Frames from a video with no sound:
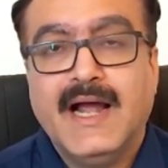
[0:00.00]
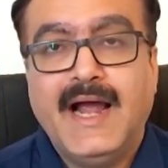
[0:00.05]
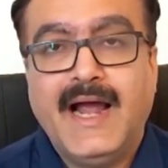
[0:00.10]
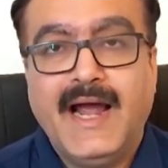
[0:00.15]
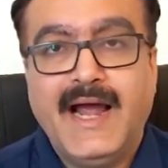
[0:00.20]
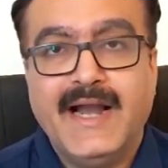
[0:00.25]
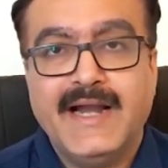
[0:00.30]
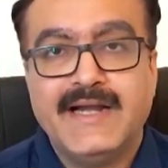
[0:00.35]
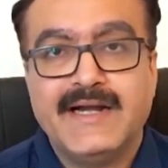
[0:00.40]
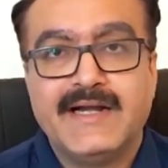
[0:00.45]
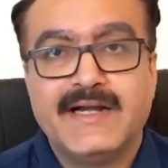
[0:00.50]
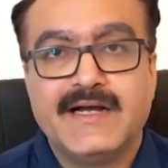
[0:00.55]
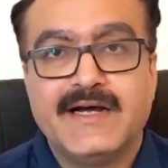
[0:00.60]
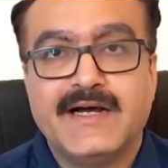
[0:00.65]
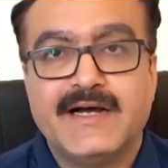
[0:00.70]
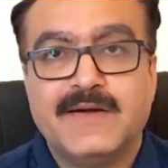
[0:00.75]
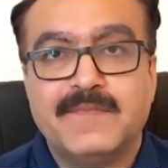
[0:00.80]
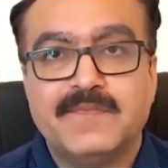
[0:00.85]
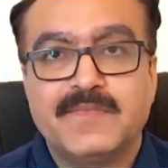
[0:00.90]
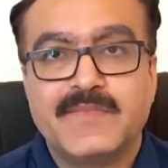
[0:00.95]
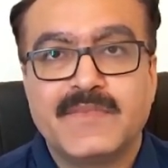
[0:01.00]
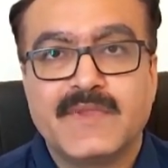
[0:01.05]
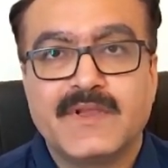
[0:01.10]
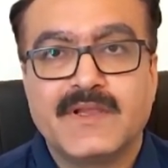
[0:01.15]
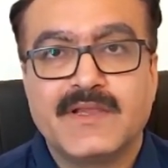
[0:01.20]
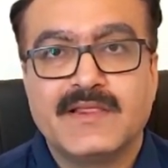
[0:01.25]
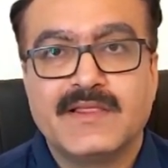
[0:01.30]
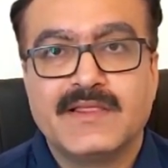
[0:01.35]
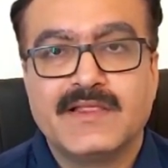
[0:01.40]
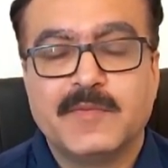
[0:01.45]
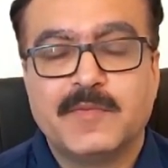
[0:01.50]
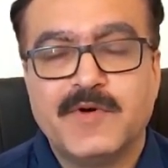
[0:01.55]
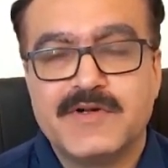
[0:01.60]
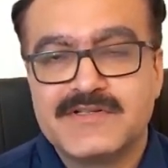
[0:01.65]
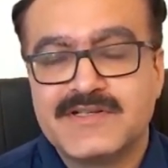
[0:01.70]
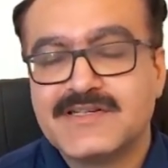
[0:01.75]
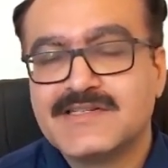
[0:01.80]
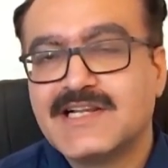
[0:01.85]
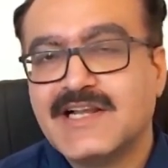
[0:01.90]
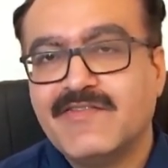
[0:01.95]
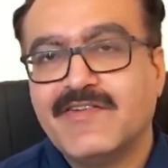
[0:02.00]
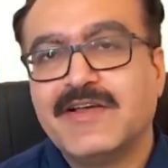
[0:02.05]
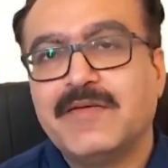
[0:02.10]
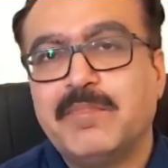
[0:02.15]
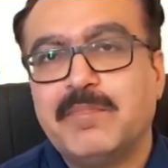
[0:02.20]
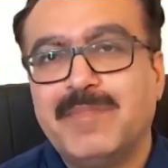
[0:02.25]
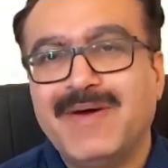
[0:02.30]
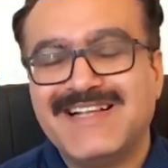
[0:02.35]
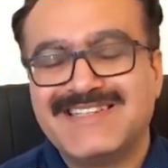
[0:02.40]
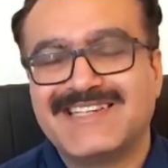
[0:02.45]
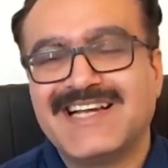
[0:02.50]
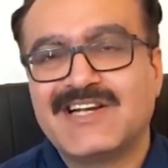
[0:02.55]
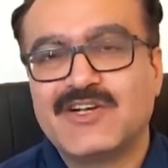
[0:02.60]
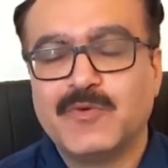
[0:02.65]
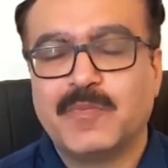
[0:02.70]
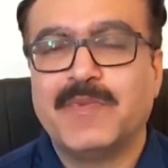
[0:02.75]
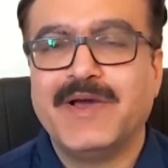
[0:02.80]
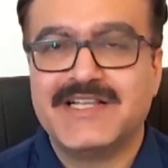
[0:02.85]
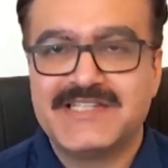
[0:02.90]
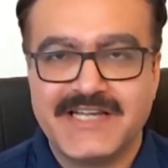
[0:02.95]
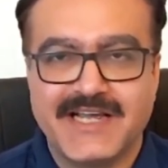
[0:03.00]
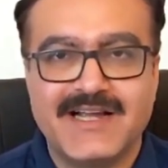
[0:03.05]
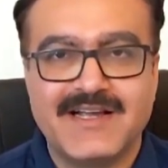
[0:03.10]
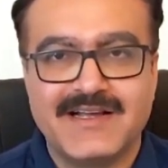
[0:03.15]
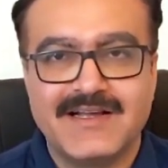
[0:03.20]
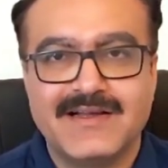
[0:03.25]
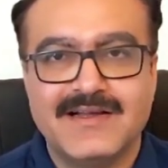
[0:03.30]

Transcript: and uh, the person is living paycheck to paycheck